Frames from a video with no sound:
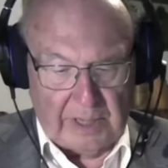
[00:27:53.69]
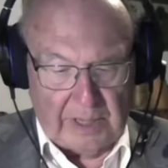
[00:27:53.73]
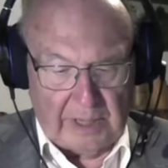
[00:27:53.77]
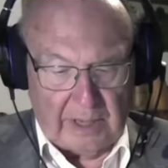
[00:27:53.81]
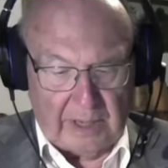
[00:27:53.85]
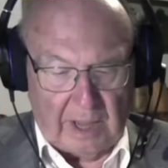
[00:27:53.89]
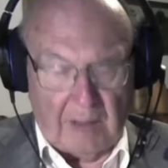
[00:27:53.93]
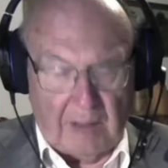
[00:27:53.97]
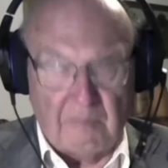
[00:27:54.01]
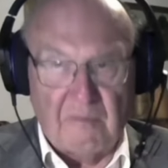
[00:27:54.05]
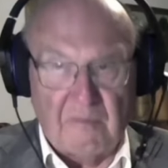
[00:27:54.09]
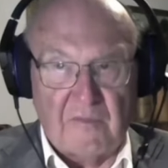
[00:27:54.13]

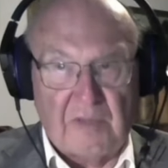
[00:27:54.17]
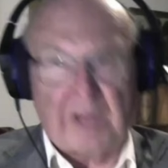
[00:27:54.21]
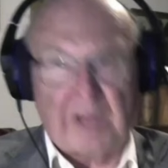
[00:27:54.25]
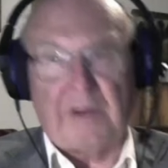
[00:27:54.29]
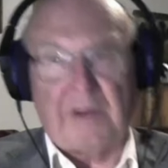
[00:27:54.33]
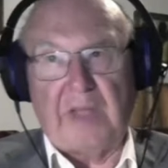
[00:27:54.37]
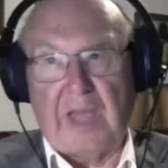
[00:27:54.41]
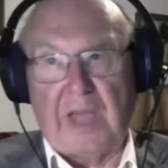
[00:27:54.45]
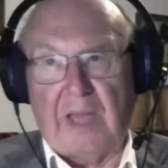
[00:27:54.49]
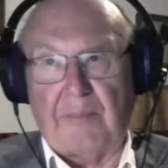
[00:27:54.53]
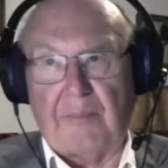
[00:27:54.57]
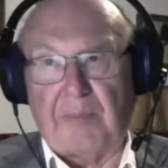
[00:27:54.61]
And I'm
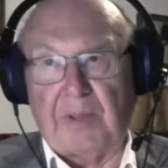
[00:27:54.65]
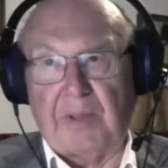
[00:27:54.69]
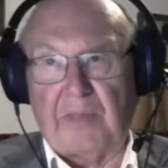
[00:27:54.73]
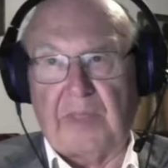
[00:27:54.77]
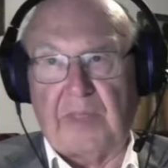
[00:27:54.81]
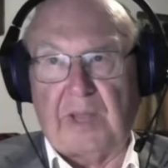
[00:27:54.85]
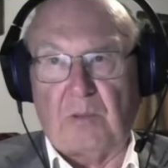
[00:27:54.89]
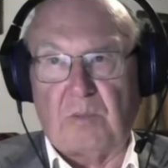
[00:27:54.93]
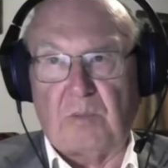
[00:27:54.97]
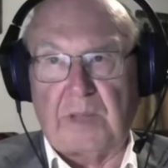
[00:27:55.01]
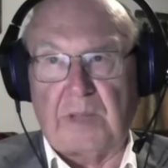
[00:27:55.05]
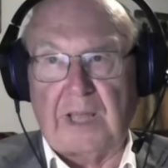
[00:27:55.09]
very happy
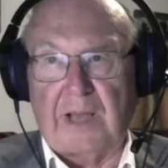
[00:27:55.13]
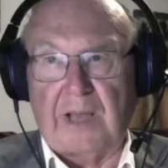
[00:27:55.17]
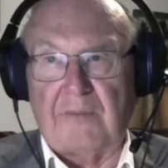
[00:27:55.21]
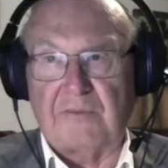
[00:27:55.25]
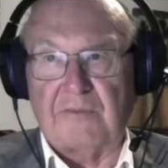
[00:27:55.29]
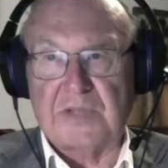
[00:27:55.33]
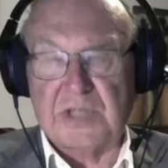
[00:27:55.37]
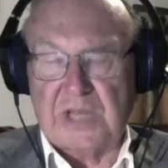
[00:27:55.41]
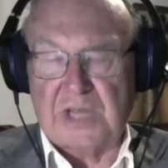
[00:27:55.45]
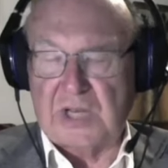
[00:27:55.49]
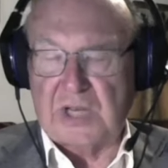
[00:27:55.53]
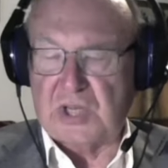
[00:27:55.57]
that we
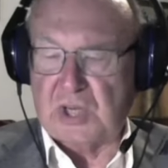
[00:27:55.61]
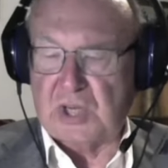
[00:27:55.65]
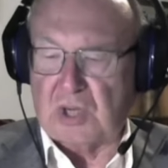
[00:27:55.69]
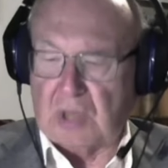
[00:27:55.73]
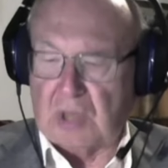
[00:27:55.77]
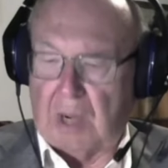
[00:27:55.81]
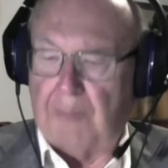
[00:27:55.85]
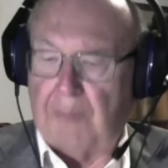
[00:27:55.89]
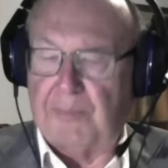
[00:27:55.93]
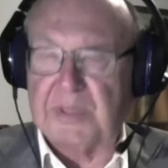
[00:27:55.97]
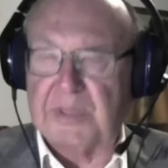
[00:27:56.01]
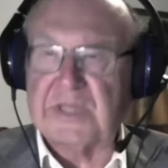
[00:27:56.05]
have such a
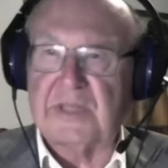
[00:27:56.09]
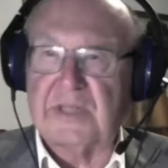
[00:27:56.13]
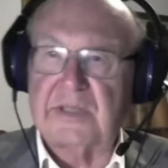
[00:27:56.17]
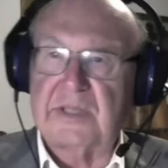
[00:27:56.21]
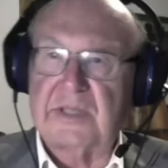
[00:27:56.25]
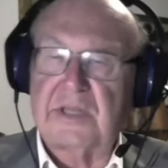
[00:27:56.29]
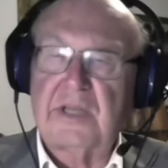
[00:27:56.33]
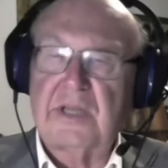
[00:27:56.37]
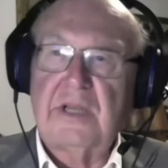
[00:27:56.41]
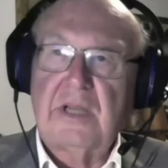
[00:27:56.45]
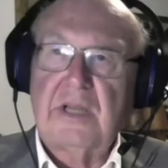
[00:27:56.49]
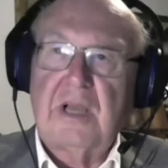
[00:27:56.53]

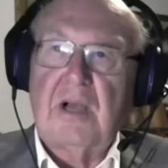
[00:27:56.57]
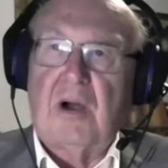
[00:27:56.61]
competent